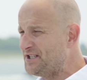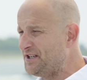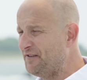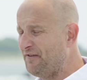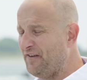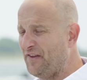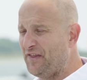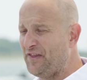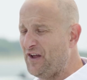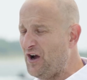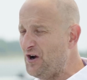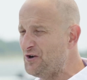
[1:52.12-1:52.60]
So
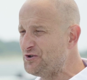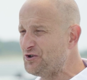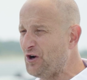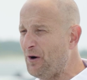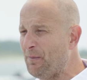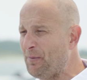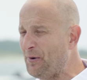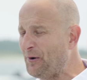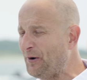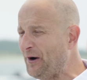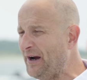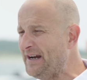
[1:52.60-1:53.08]
for those
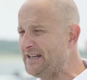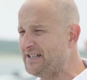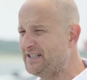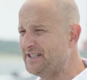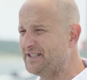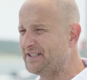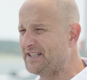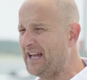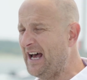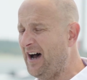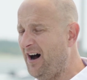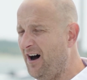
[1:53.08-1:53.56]

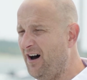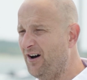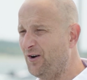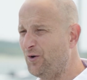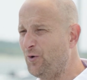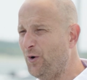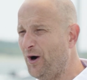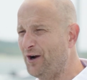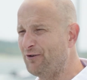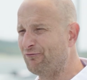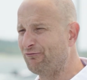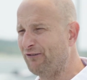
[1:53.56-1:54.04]
operators that aren't
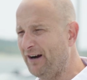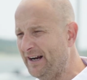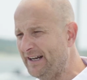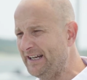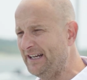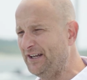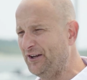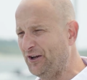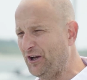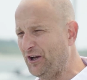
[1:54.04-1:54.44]
quite ready